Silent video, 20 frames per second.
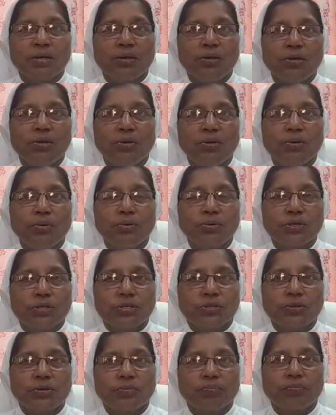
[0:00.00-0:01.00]

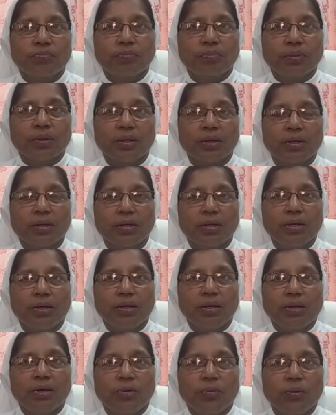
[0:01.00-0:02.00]
used
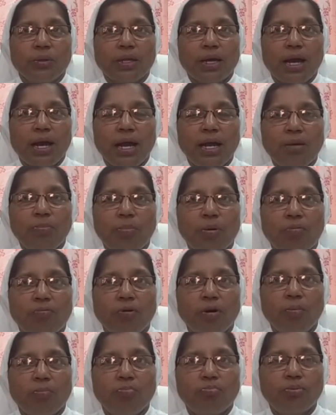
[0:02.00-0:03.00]
with the help of
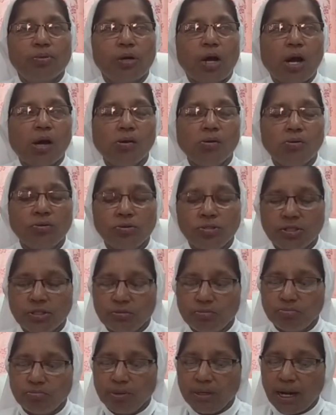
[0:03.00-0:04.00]
her proud,
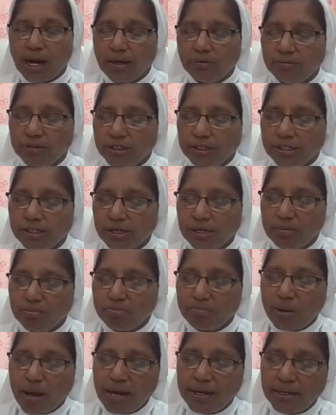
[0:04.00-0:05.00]
beloved
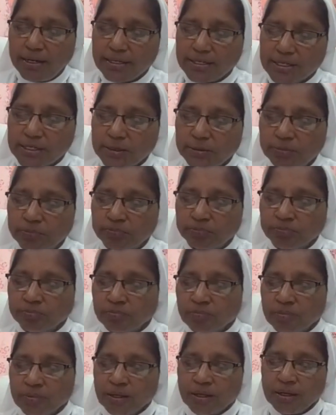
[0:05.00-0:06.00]
parents,
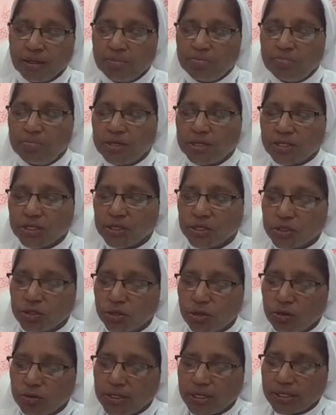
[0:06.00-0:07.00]
Mister
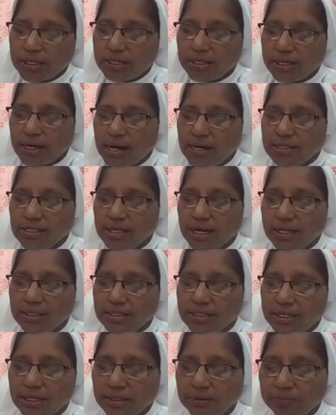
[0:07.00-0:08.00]
Surojit
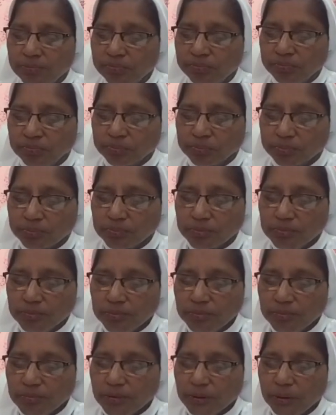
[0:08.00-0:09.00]
Acharya,
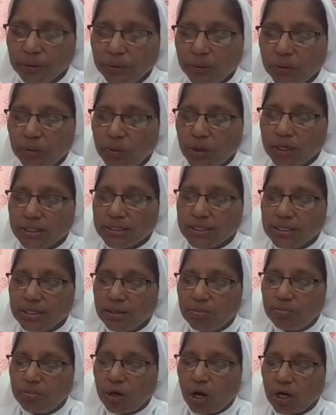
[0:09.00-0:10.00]
who works in
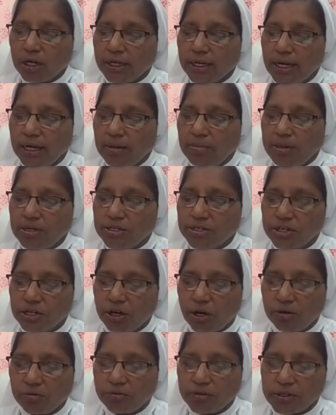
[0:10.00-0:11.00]
the block
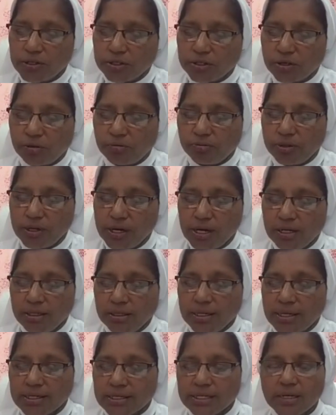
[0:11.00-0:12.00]
elementary office of
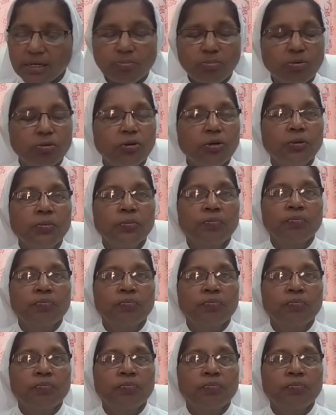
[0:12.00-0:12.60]
Narsingpur,